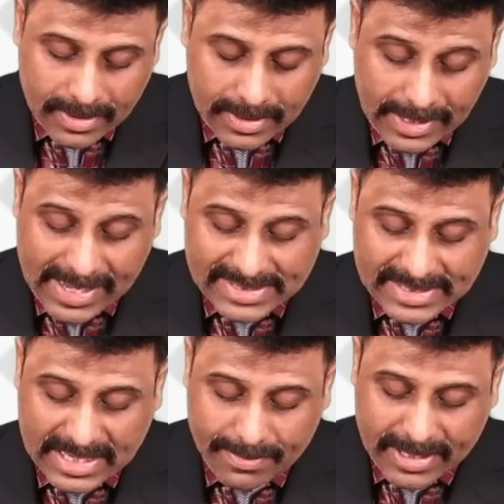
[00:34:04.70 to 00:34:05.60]

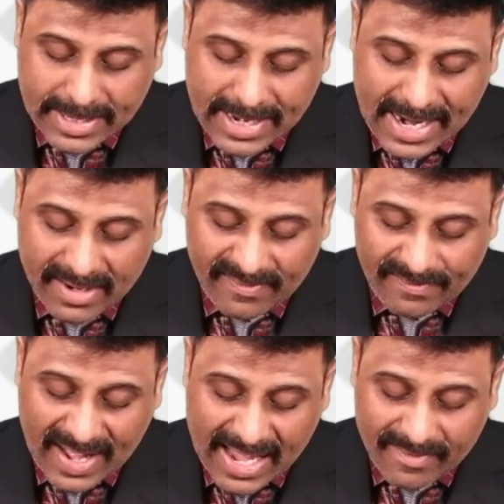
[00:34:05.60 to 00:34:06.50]
AC Limited had
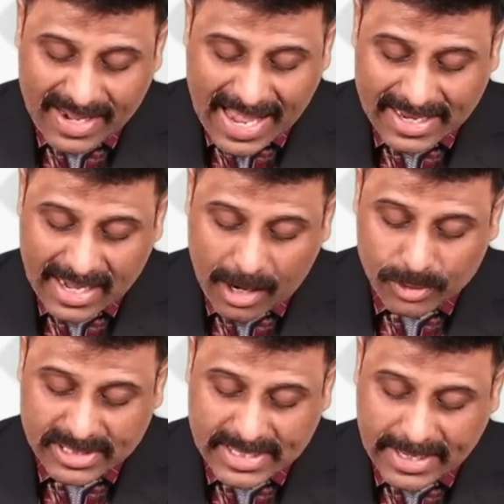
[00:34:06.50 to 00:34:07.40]
5 lakh
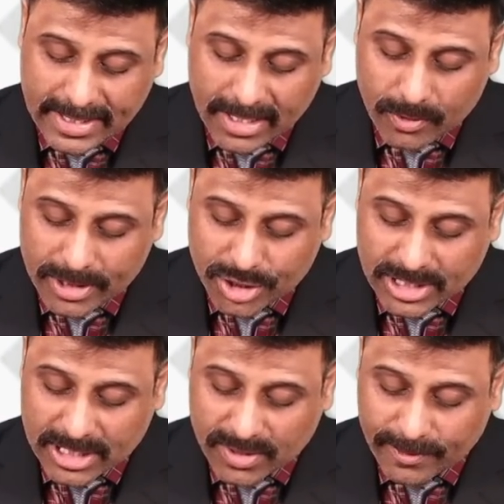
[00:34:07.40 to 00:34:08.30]
outstanding equity
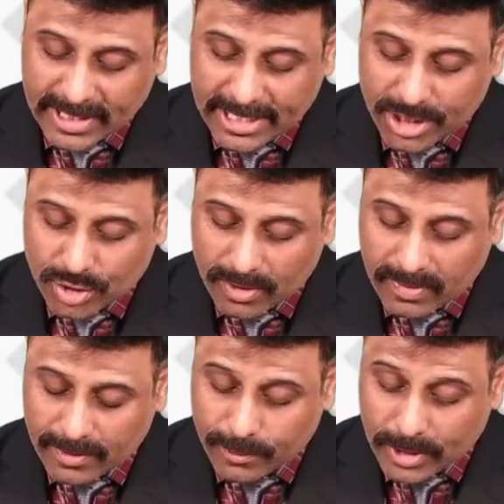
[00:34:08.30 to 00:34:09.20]
shares of 10 each on
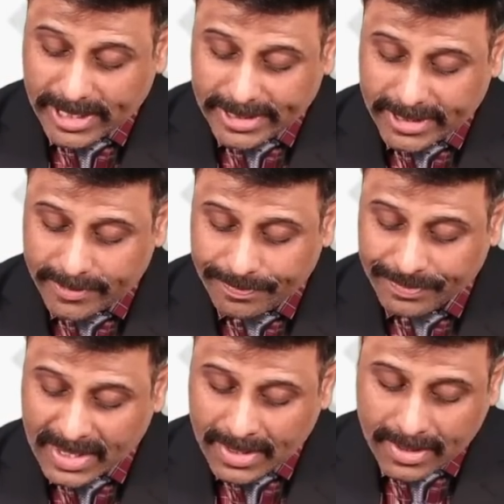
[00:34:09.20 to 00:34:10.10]
1/4/18.
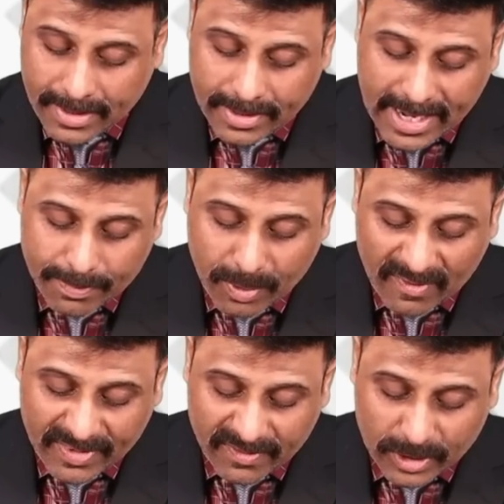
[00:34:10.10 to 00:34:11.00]
Net
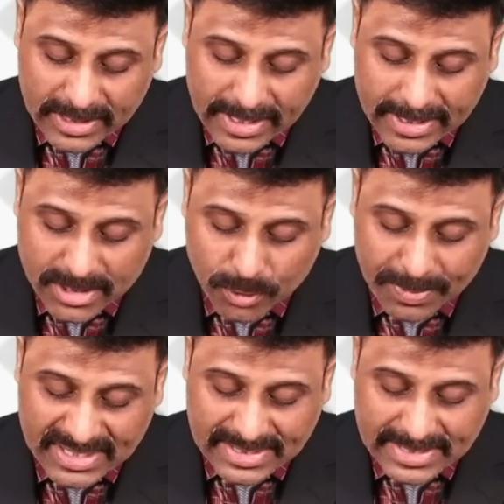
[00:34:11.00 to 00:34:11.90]
profit for the year is
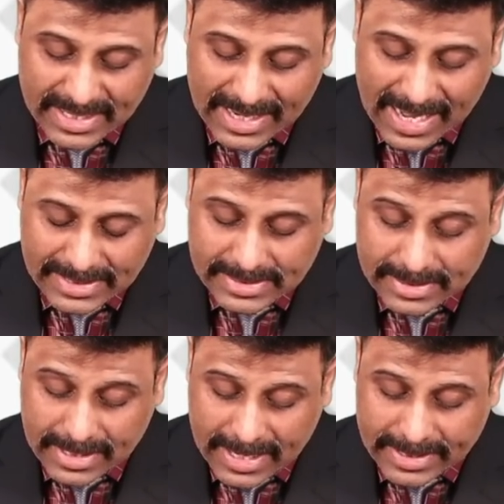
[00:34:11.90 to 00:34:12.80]
rupees 10 lakhs,
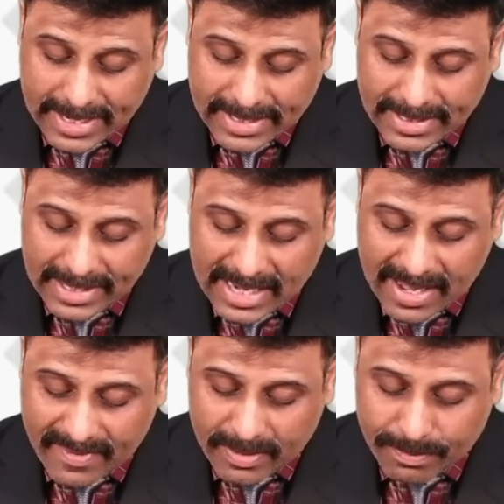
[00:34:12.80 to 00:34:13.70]
and it had
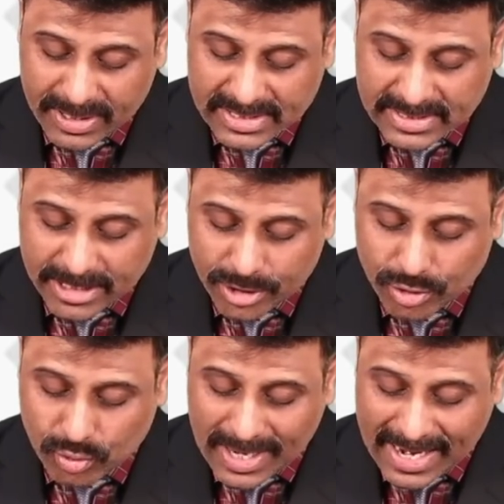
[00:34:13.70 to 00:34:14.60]
11%
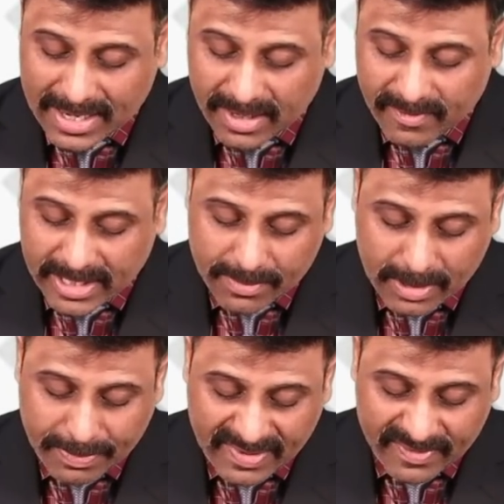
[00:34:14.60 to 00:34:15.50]
2 lakh convertible
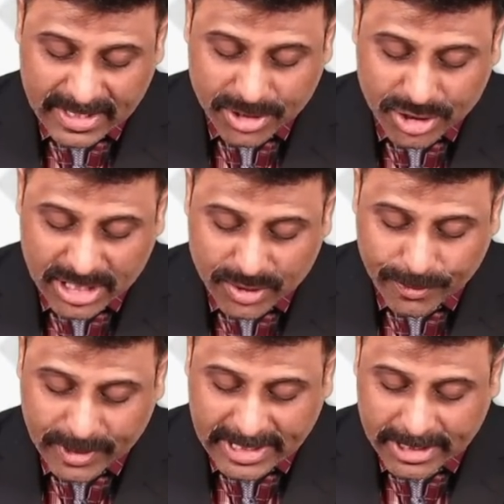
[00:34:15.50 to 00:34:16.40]
preference shares
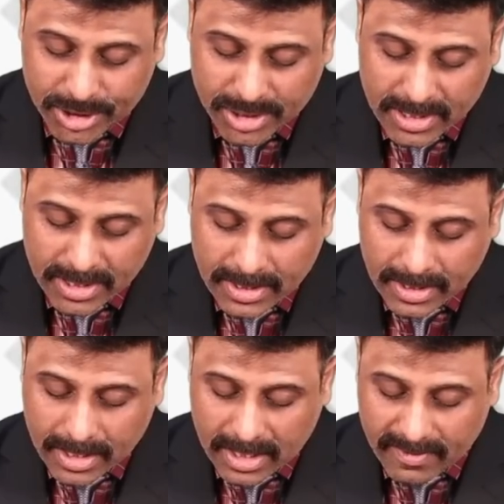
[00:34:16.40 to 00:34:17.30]
of 10 each
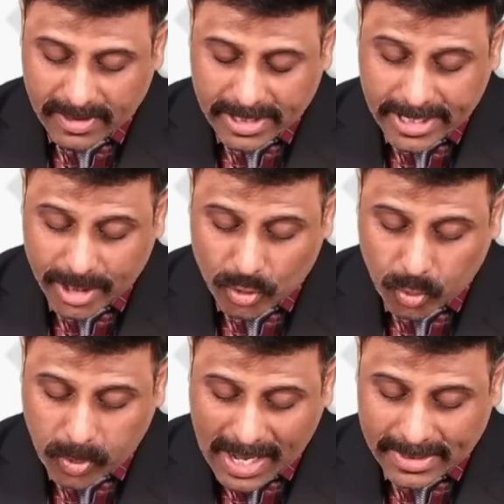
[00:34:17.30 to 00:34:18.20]
converted into
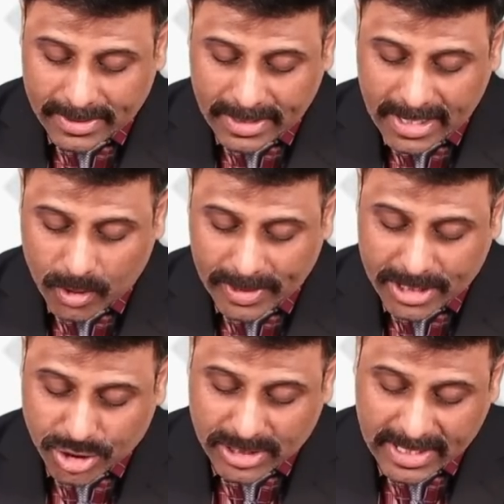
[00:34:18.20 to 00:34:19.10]
one equity
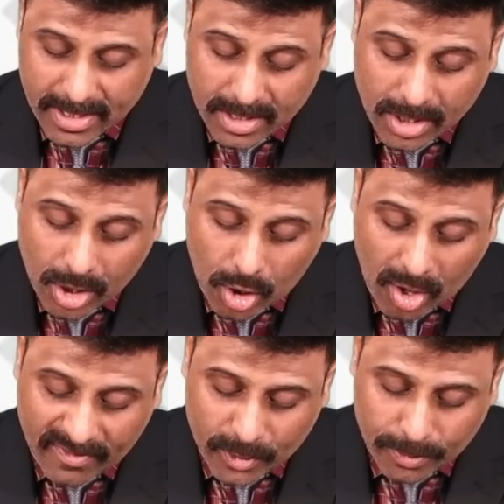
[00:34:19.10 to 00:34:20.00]
share
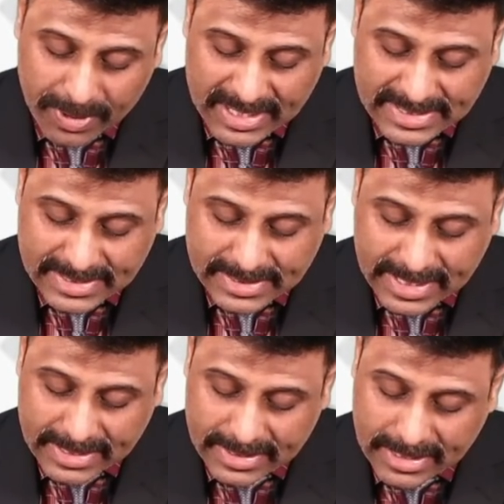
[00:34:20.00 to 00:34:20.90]
of rupees
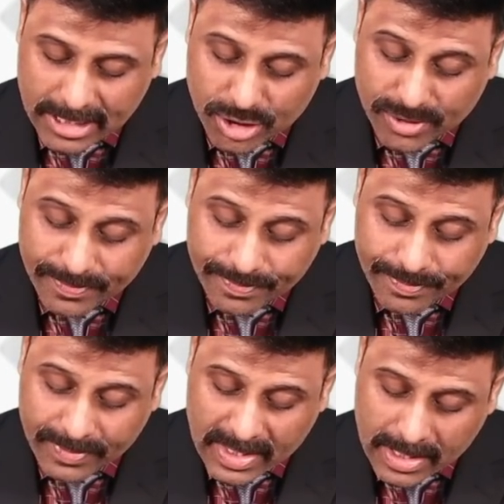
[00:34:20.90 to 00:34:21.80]
10 each.
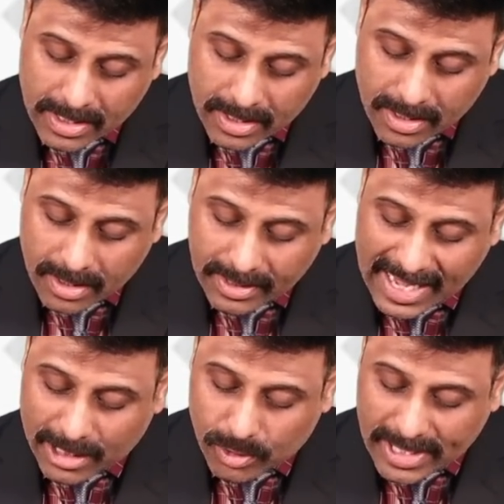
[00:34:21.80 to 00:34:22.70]

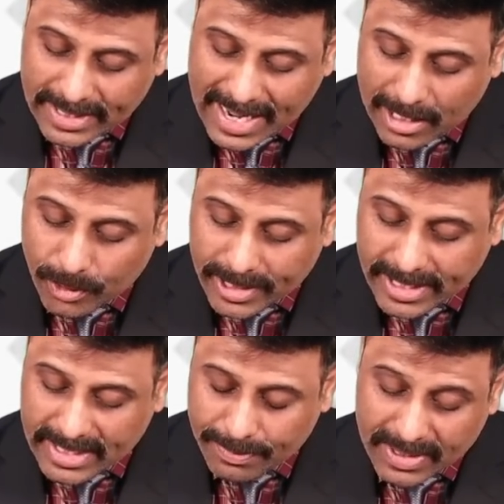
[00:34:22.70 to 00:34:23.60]
Calculate
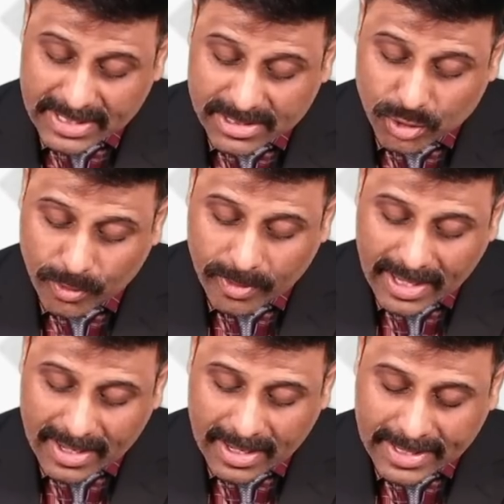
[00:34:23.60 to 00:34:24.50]
diluted EPS. So
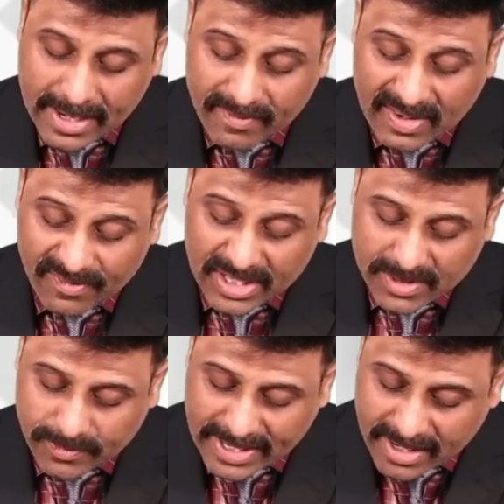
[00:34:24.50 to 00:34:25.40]
again, we'll
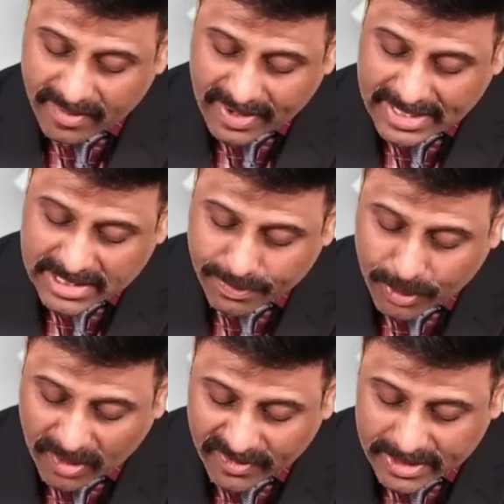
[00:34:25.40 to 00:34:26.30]
first find revised
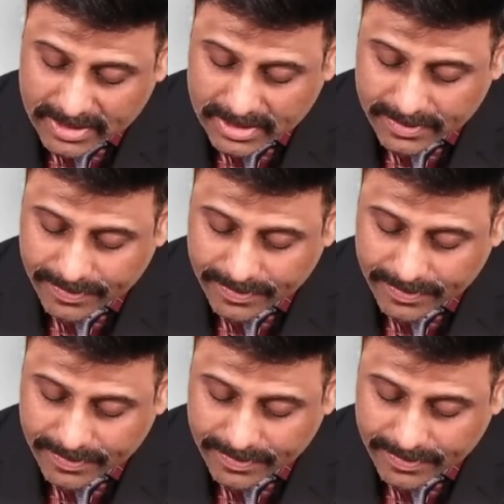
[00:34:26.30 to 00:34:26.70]
profits.